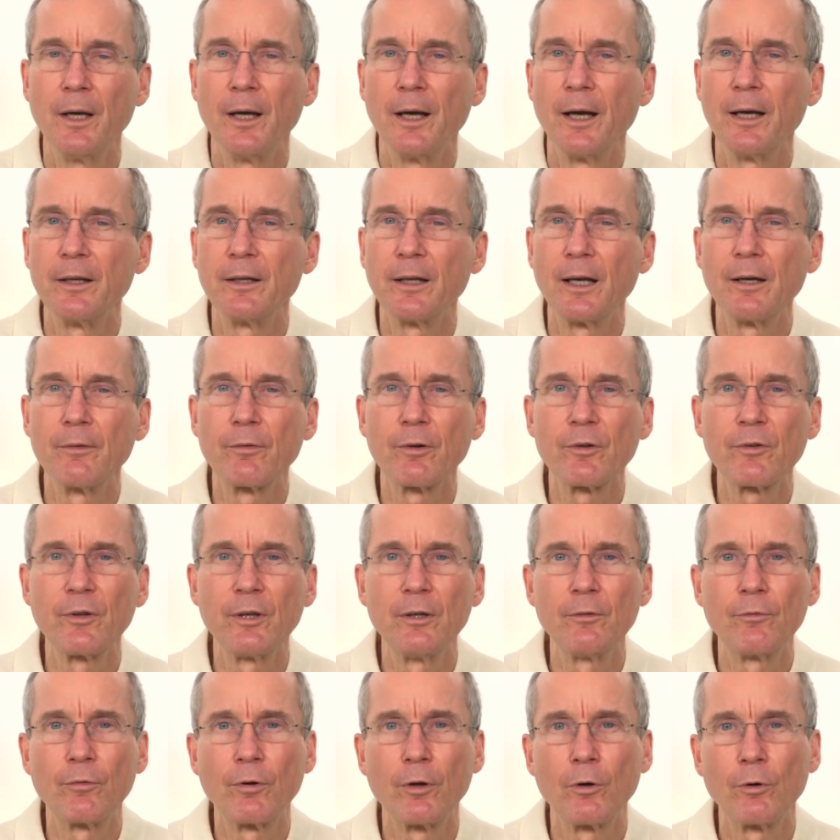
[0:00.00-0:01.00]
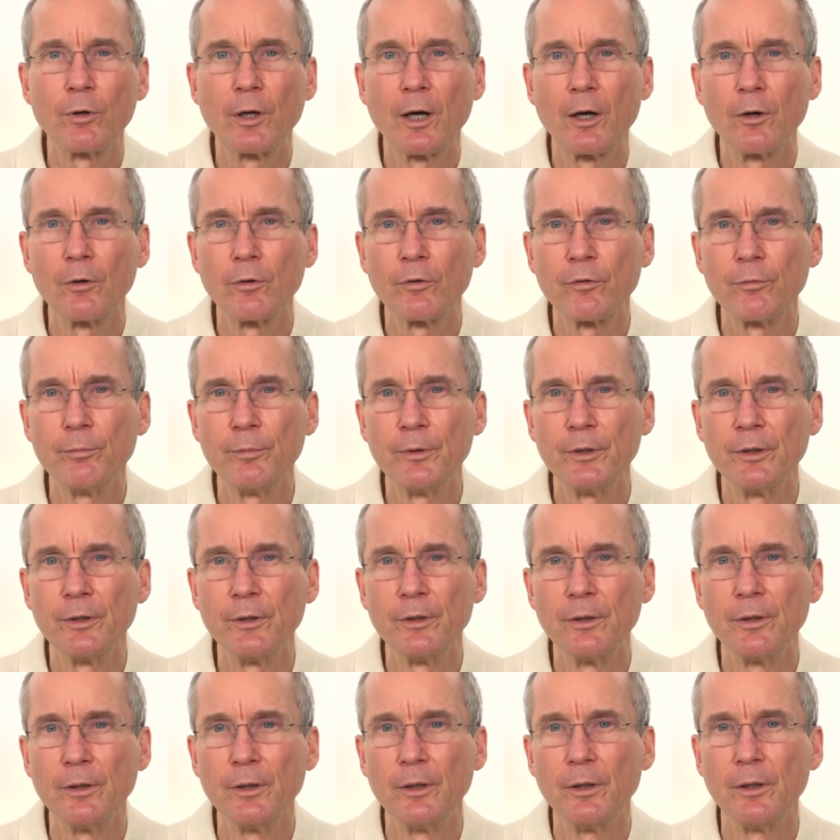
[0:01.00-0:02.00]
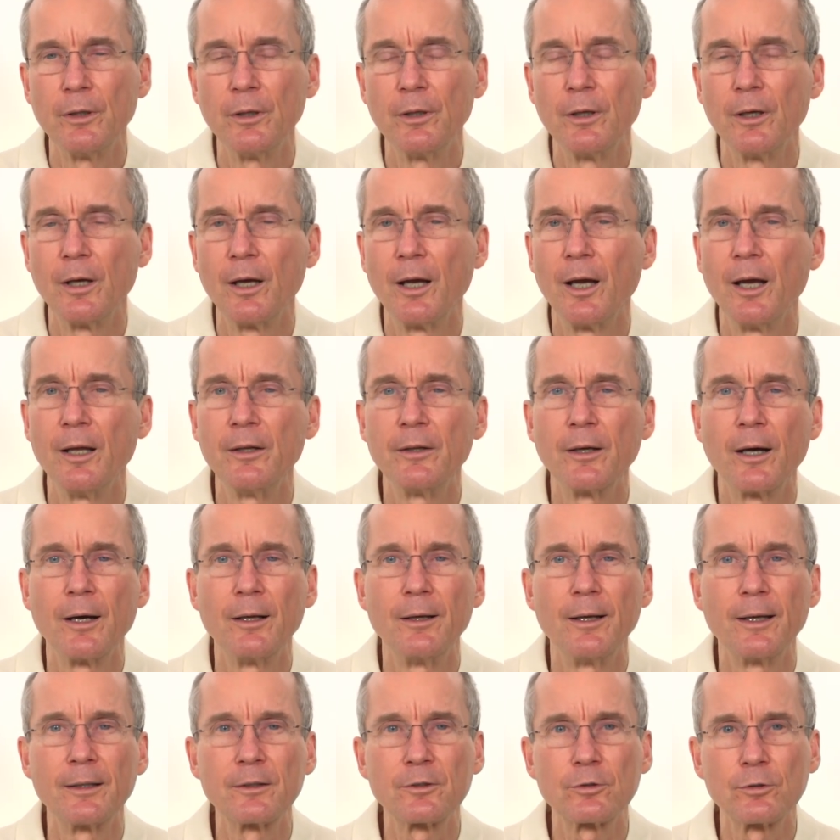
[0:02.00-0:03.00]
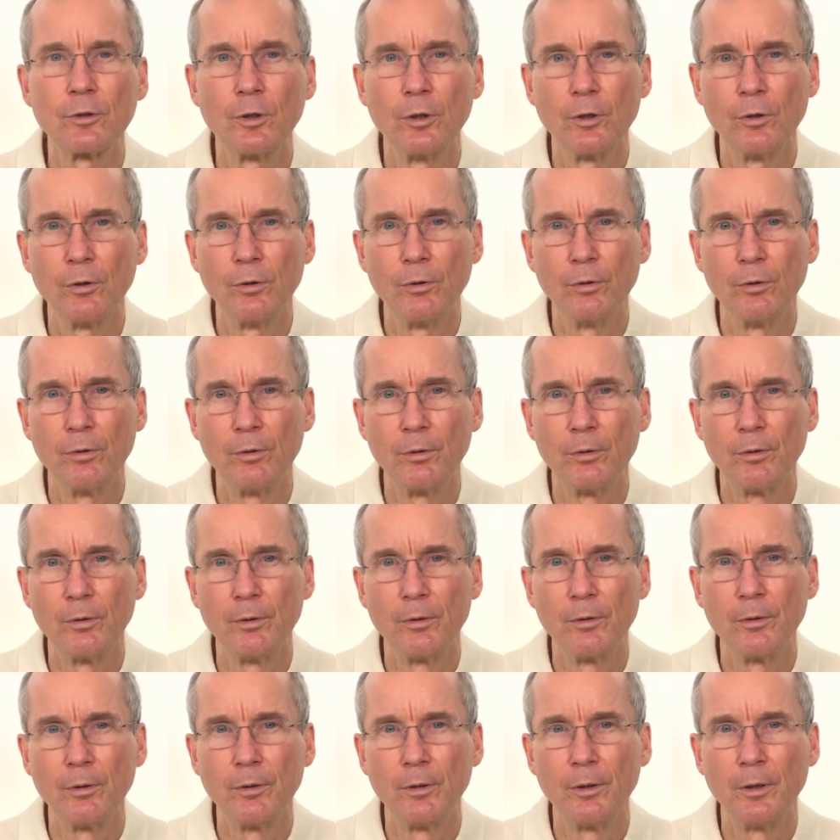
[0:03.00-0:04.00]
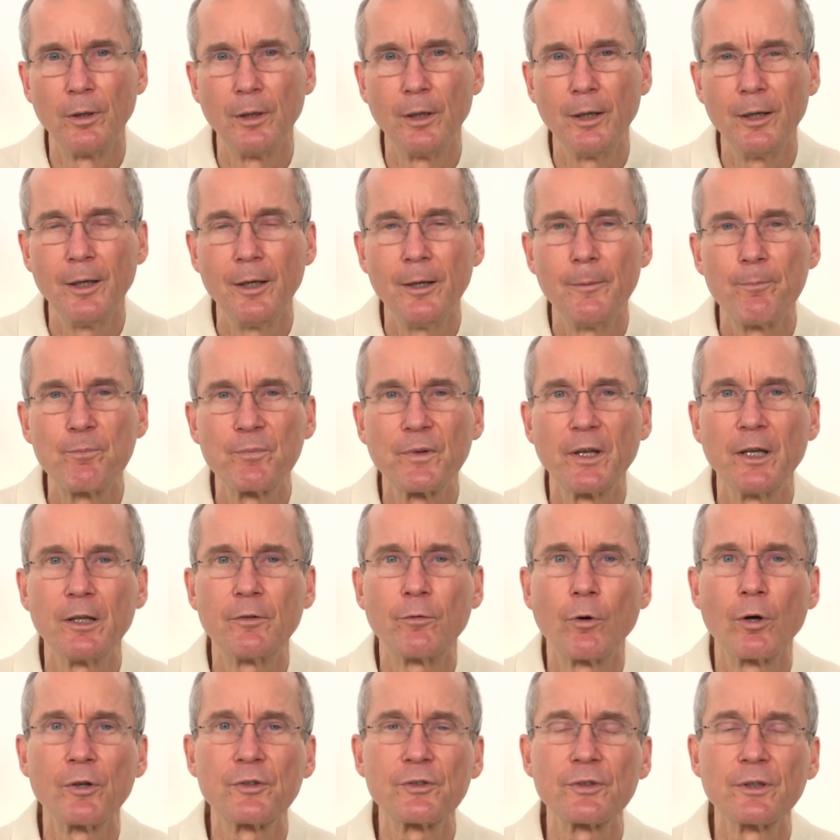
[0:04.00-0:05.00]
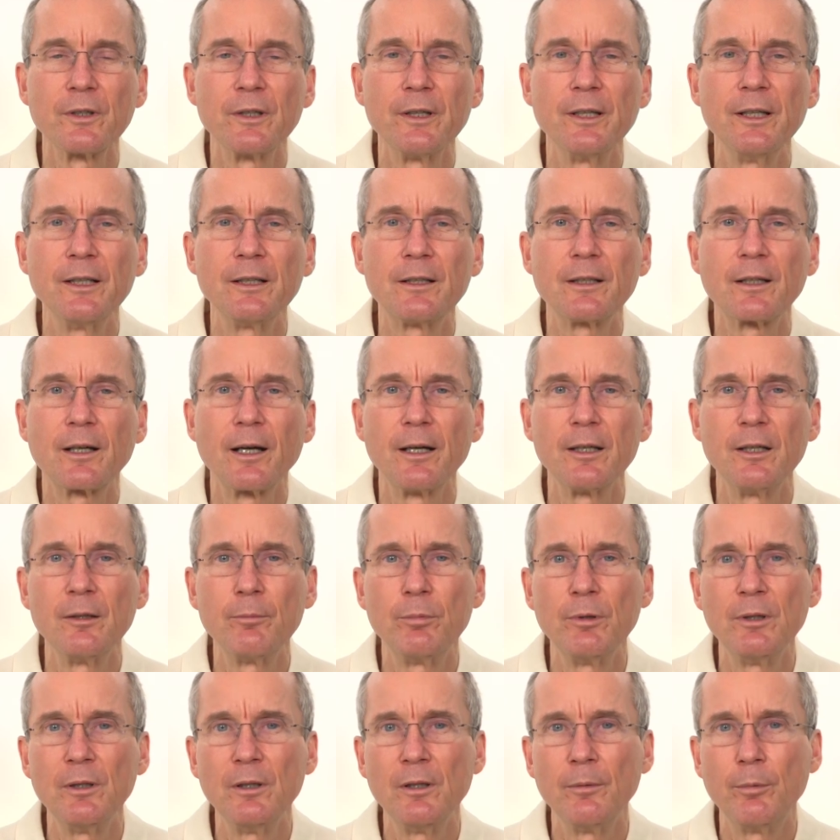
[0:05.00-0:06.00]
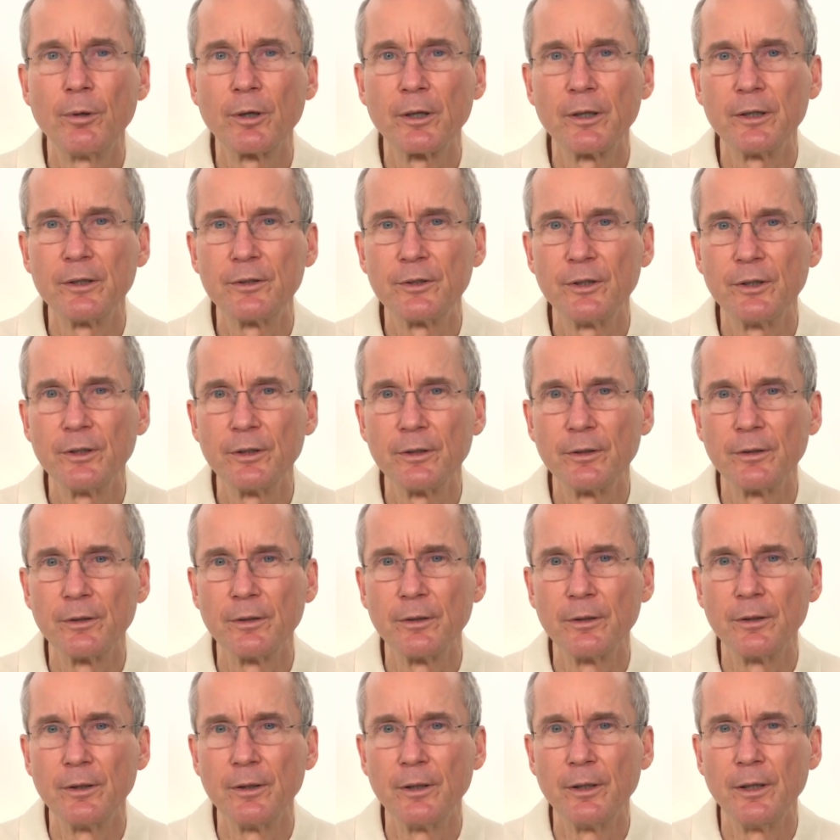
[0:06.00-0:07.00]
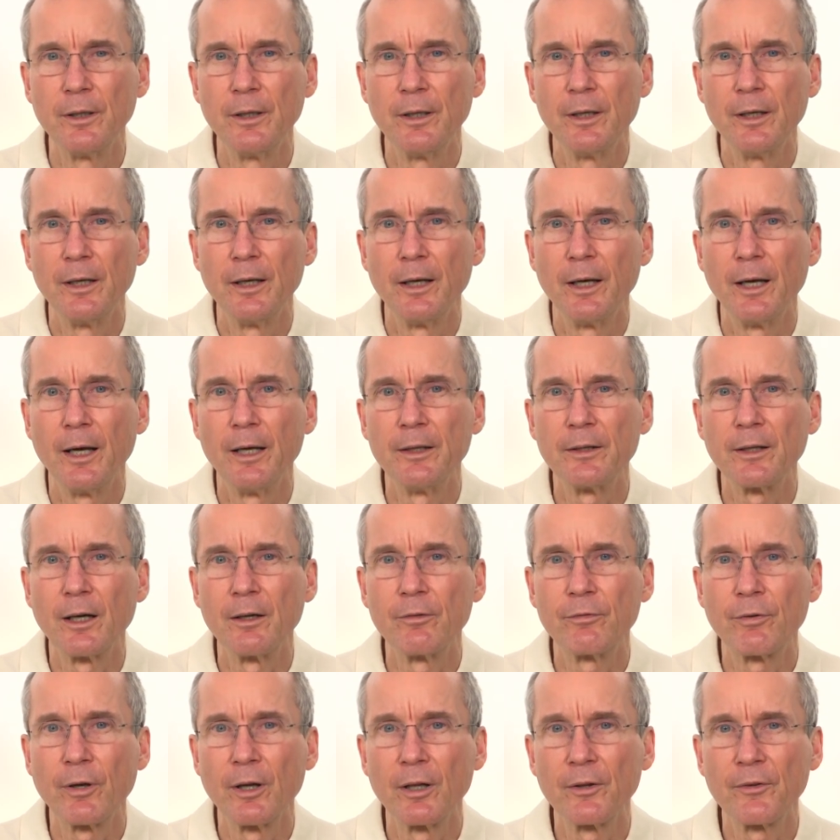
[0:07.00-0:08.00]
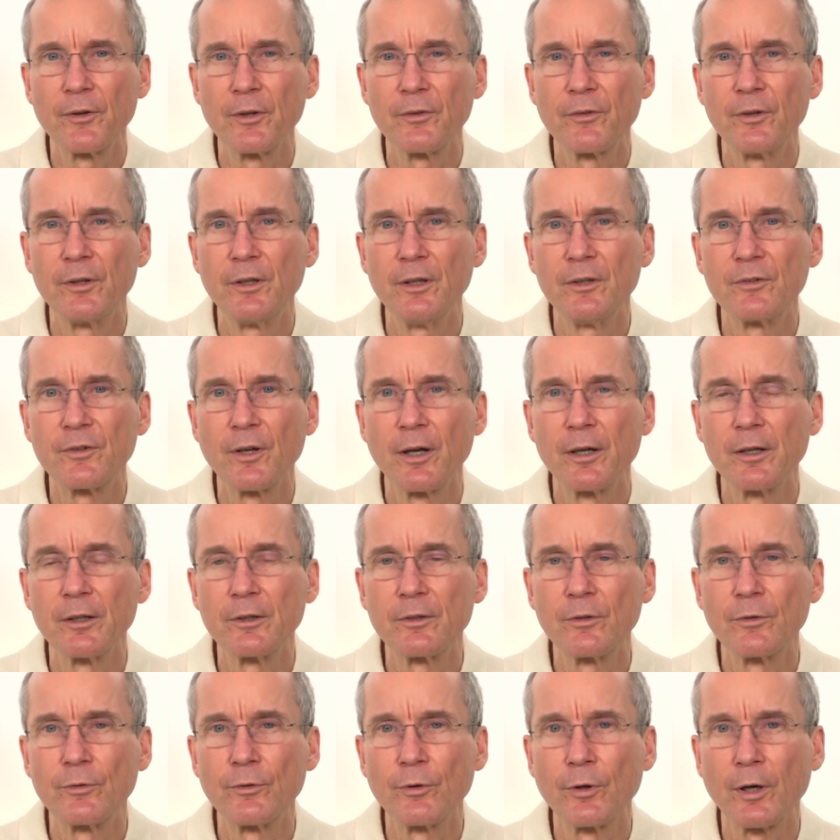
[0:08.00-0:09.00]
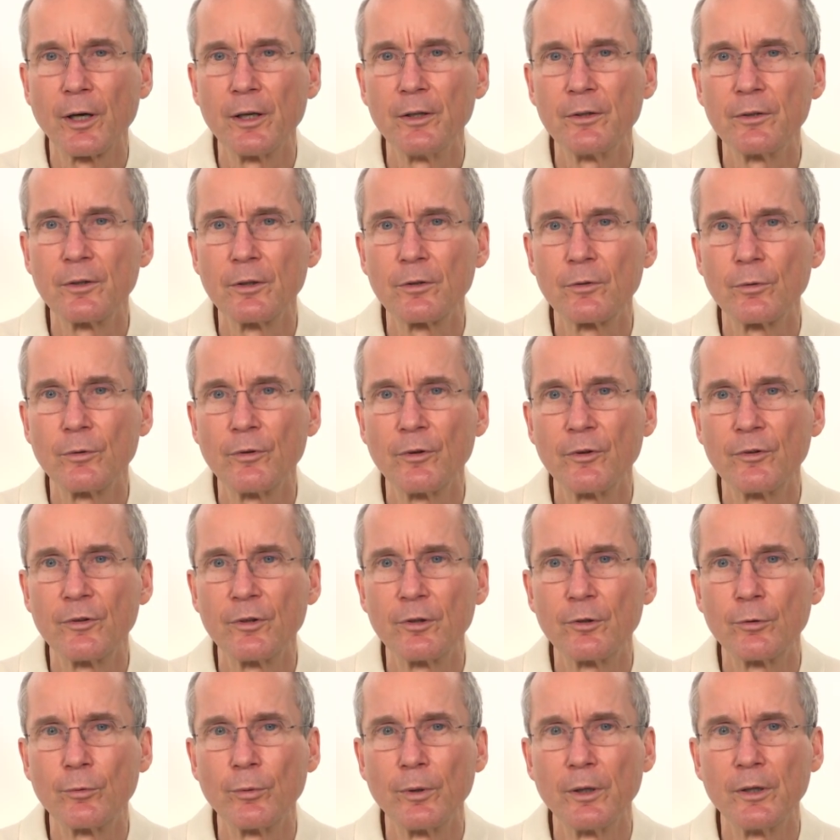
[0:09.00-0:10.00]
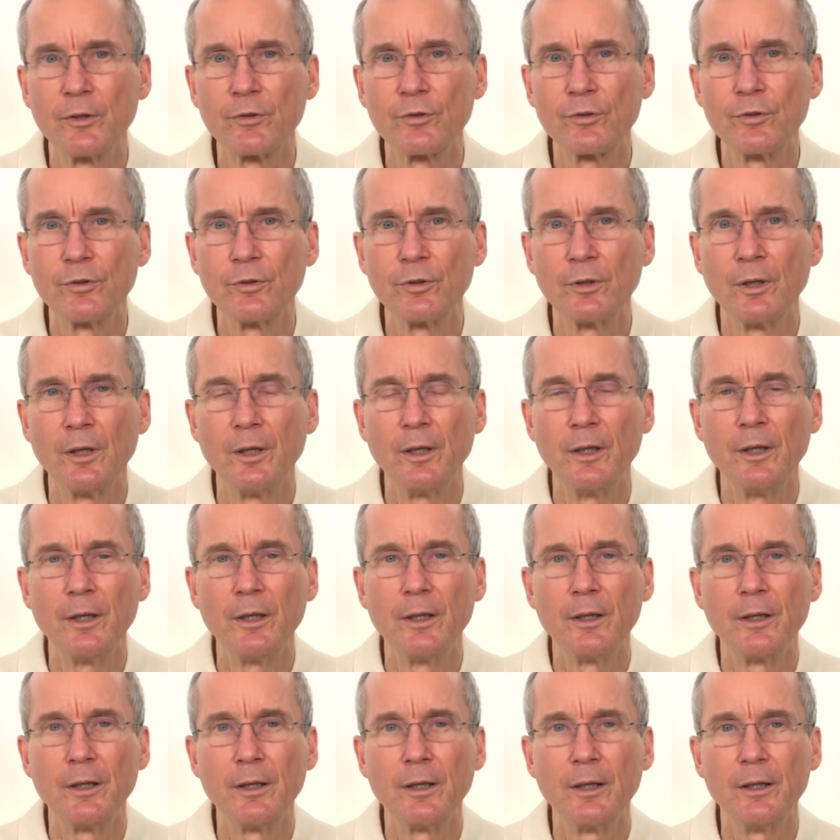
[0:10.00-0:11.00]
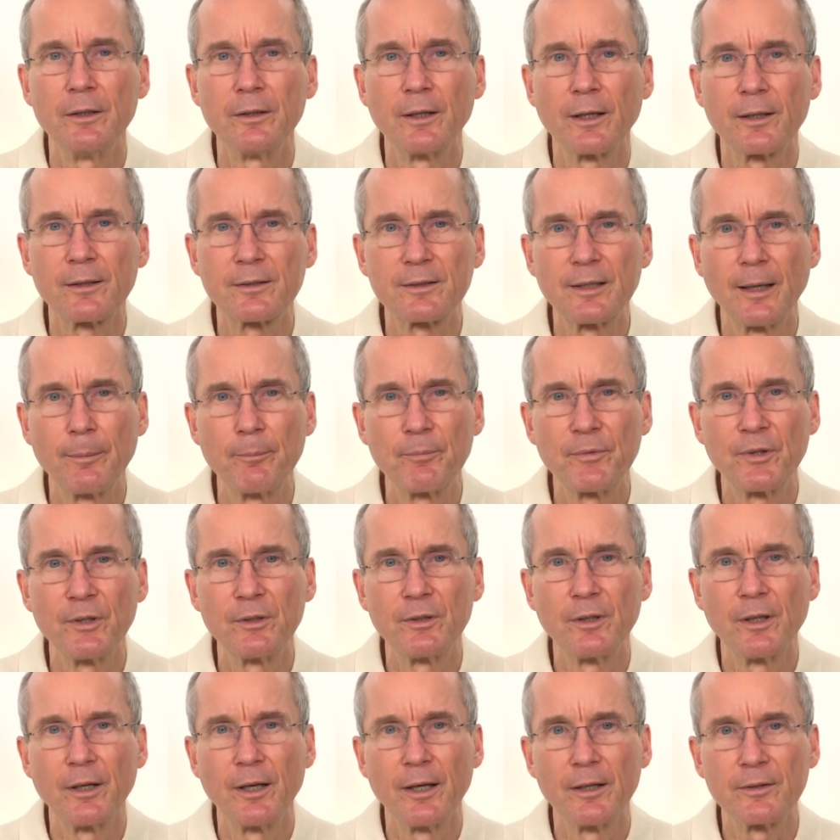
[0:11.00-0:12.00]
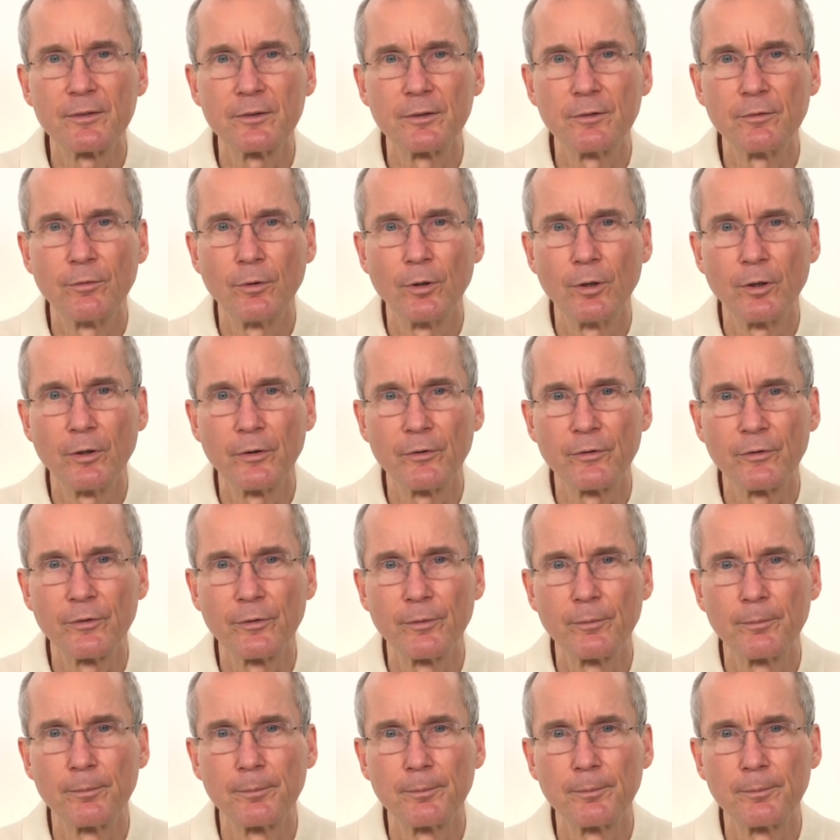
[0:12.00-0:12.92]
And everything flowed out of me, and I let go. It was incredibly liberating, and I felt the desire to surrender to the situation and accept it as it was.